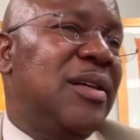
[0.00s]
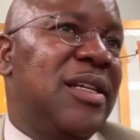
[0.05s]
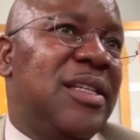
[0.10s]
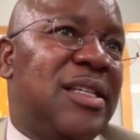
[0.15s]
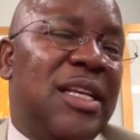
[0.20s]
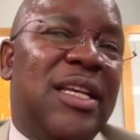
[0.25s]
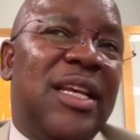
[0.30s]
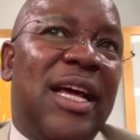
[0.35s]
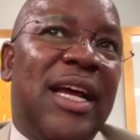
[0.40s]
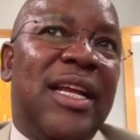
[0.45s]

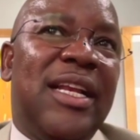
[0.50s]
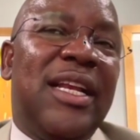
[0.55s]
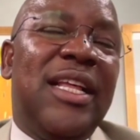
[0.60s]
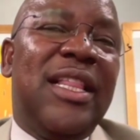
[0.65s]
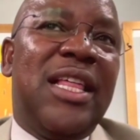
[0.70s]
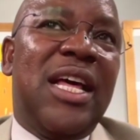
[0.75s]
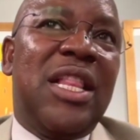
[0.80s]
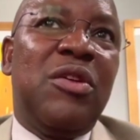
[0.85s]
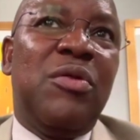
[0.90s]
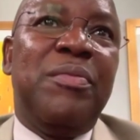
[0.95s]
Is it
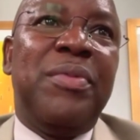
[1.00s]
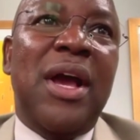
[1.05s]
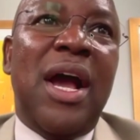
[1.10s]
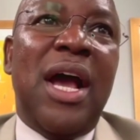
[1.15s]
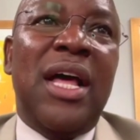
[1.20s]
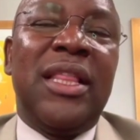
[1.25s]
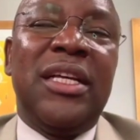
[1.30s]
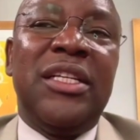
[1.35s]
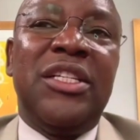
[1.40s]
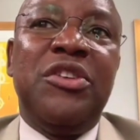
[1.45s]
likely that there'll be
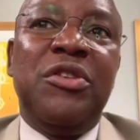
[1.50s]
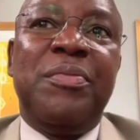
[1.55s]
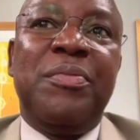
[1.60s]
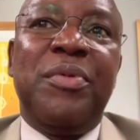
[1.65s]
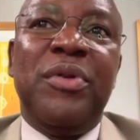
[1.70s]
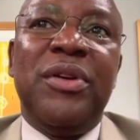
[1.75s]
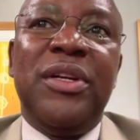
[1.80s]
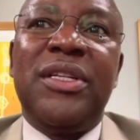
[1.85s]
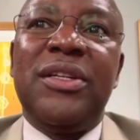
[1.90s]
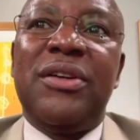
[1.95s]
other
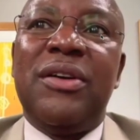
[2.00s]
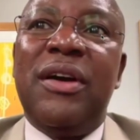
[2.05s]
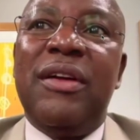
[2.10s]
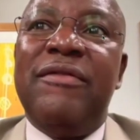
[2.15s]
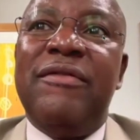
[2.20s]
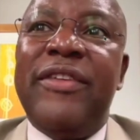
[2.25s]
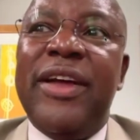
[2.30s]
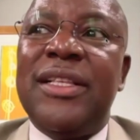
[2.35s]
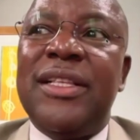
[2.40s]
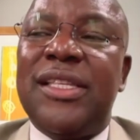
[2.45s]
geopolitical
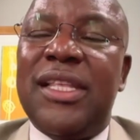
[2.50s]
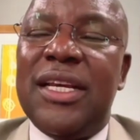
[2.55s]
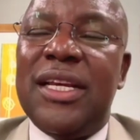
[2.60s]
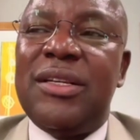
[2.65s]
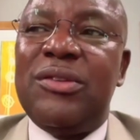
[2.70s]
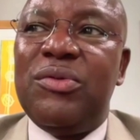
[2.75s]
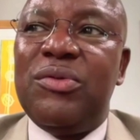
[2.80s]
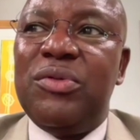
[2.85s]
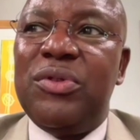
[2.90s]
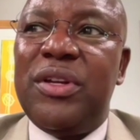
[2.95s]
events
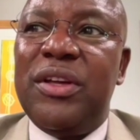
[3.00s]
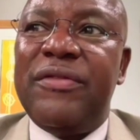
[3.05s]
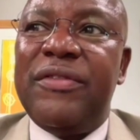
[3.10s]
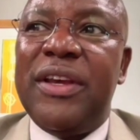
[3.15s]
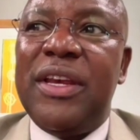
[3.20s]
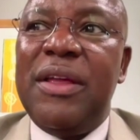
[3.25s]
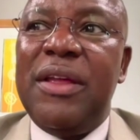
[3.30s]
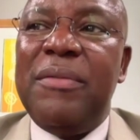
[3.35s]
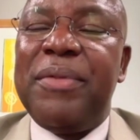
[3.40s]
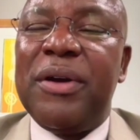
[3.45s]
that would have
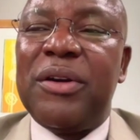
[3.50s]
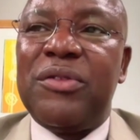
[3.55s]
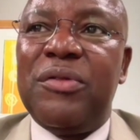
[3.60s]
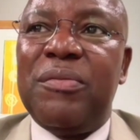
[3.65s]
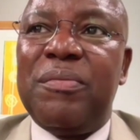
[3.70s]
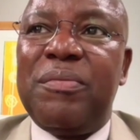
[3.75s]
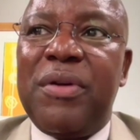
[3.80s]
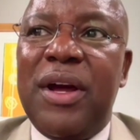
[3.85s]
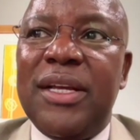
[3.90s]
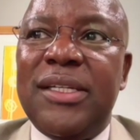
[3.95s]
an impact
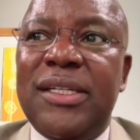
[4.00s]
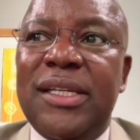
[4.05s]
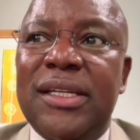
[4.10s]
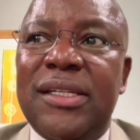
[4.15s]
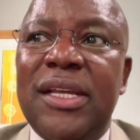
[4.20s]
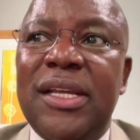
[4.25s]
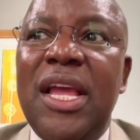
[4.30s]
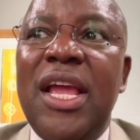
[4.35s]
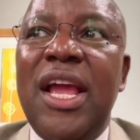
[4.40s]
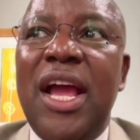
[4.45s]
on
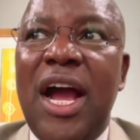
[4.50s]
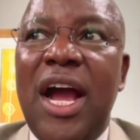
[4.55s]
prices?